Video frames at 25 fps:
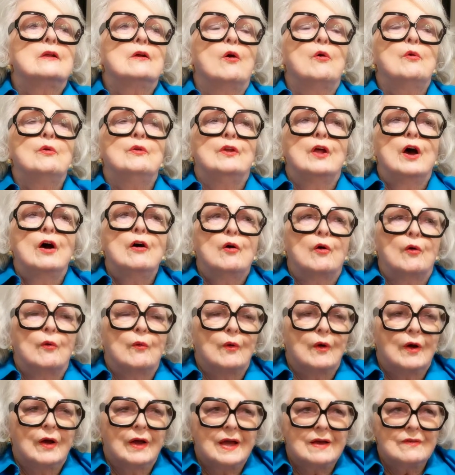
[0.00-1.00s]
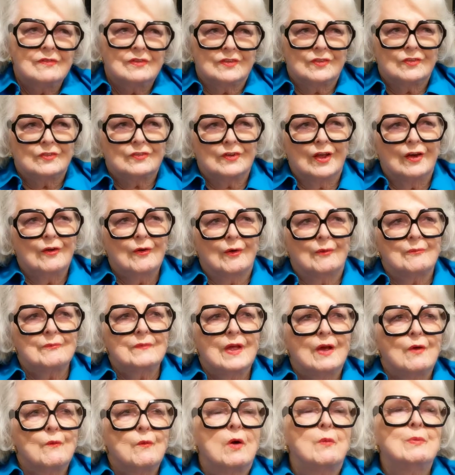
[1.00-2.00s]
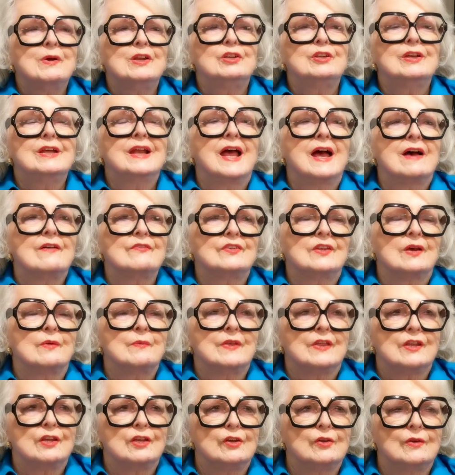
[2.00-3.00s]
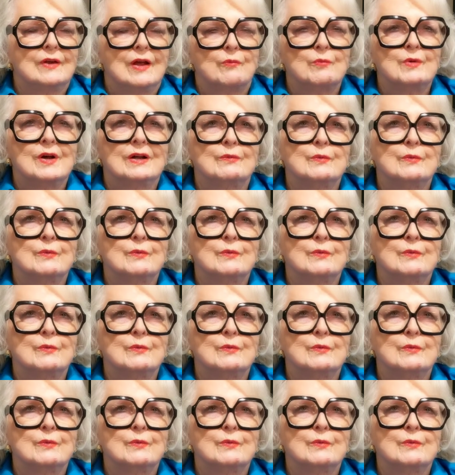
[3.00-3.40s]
Oh no, heavens no. Well, we did have an